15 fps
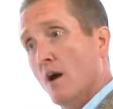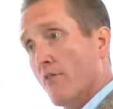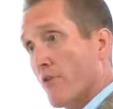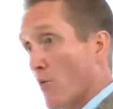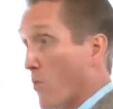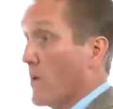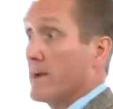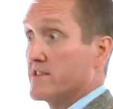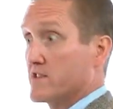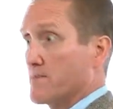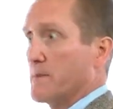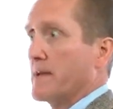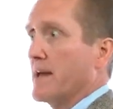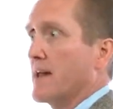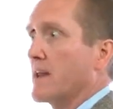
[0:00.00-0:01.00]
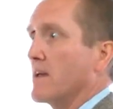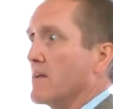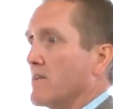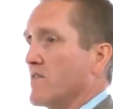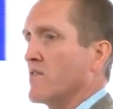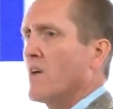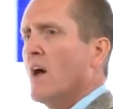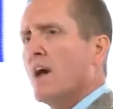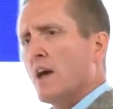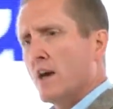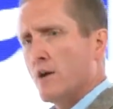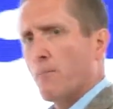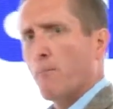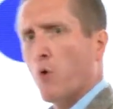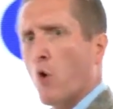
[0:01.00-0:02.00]
The red spaghetti is
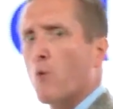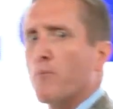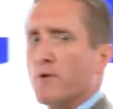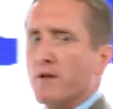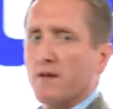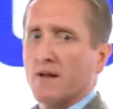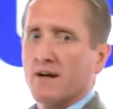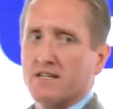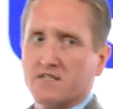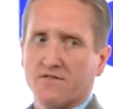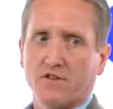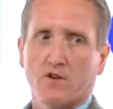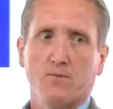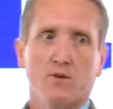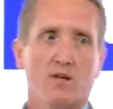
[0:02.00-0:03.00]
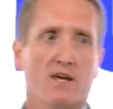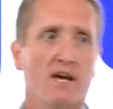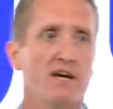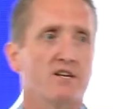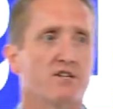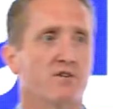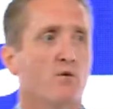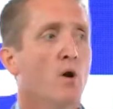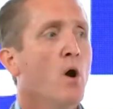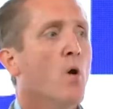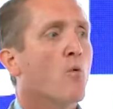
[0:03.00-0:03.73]
inappropriate lines of communication,